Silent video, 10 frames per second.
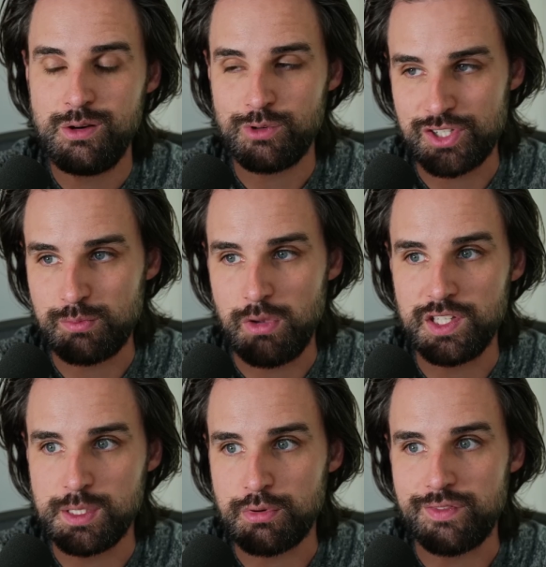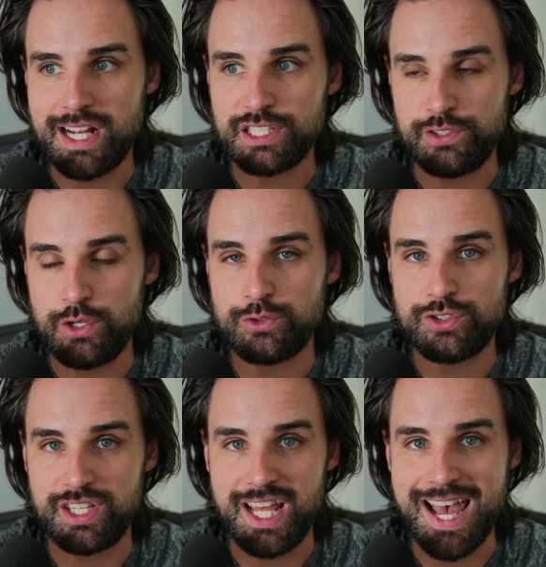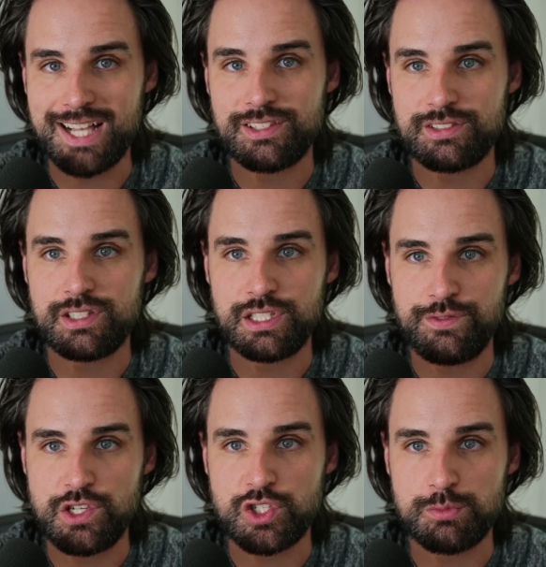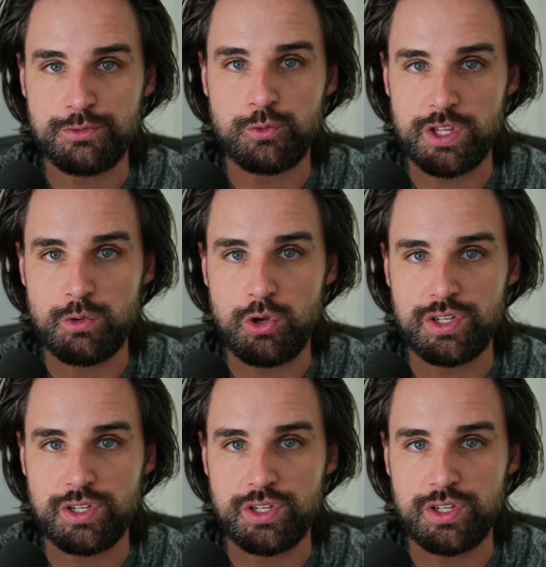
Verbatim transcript: a small number of active users get access to these features before they roll